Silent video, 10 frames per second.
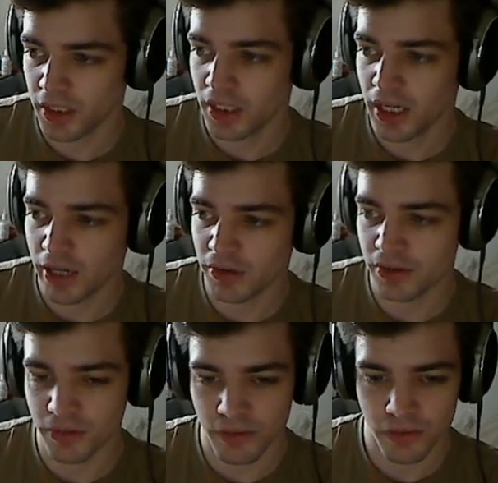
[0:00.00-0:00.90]
how
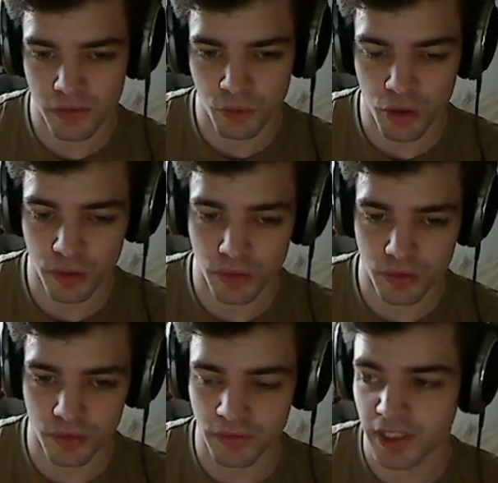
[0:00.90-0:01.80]
does the rocket
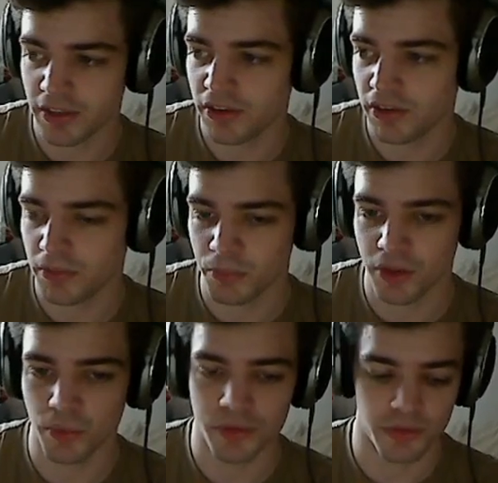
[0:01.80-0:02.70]
launcher affect my
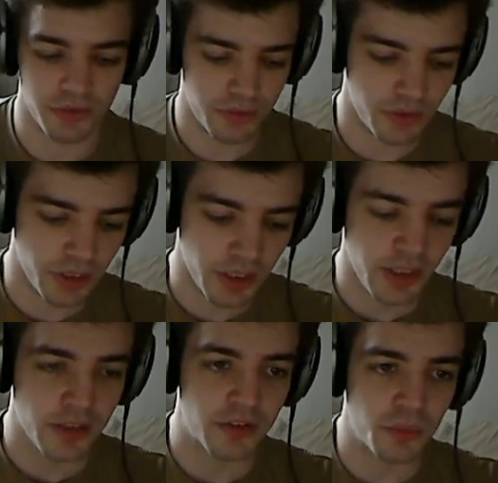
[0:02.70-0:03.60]
options?
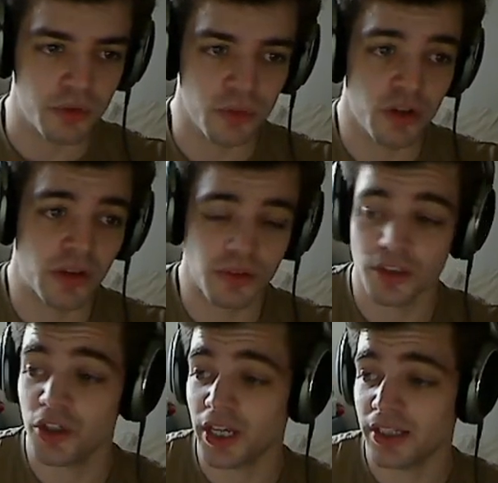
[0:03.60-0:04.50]
So what's the rocket launcher
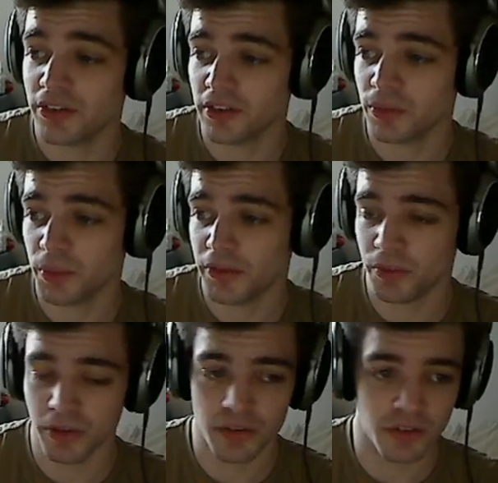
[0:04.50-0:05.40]
good at? So that's what we have to
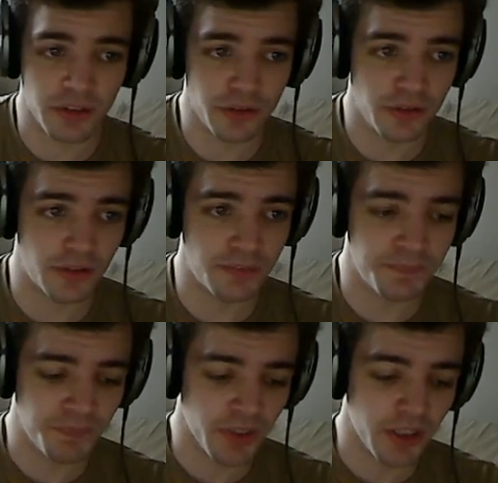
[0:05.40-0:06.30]
ask ourselves. And
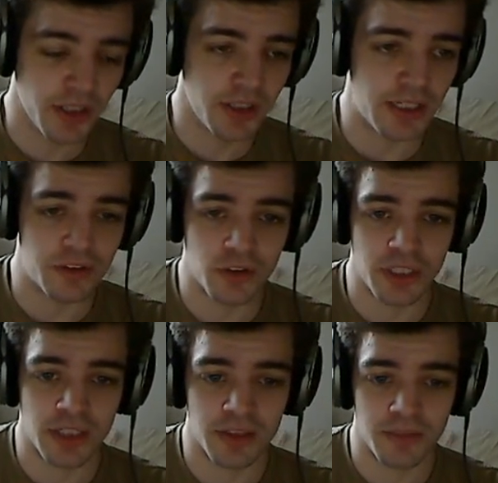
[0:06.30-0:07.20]
it's good
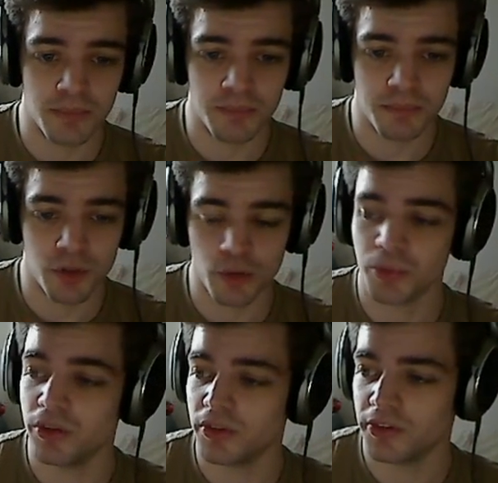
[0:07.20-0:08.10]
at choke
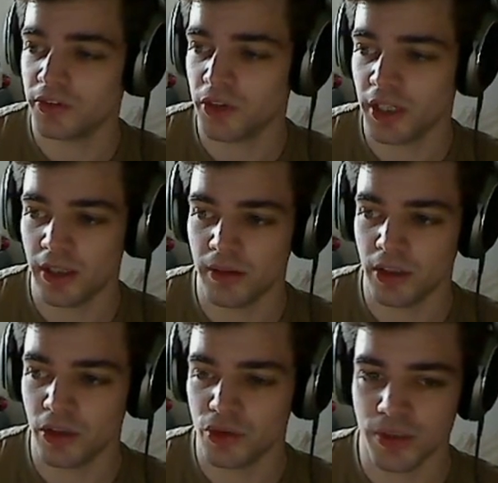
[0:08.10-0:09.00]
points. It's good at
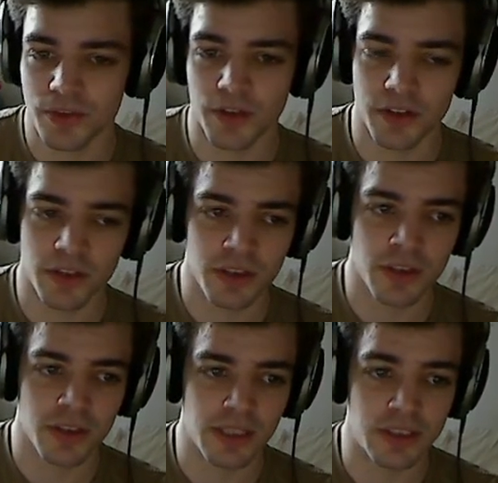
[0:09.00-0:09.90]
close range fighting.
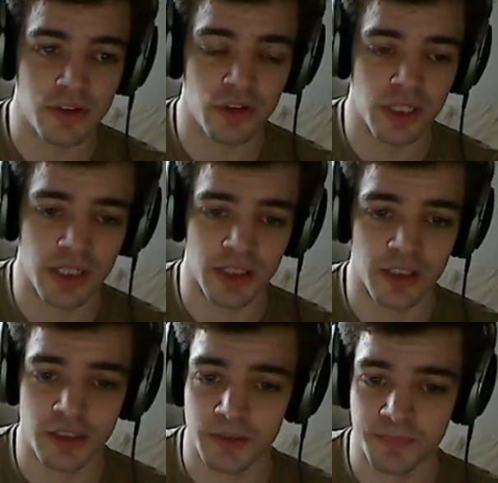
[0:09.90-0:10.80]
It's good at
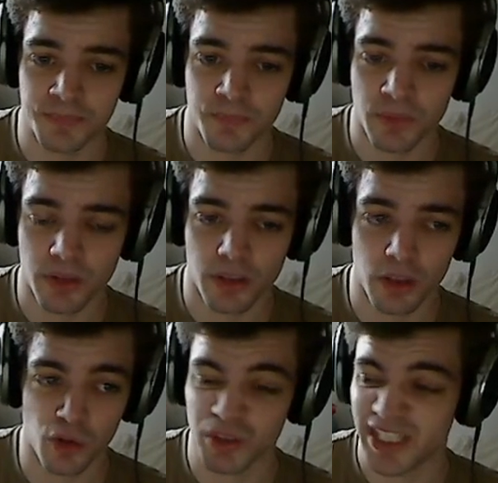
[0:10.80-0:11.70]

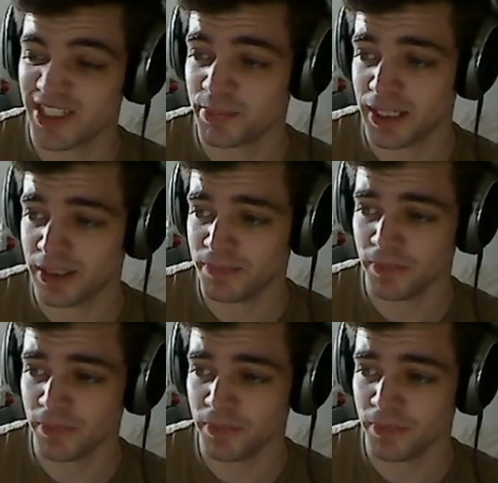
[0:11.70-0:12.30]
long range spam,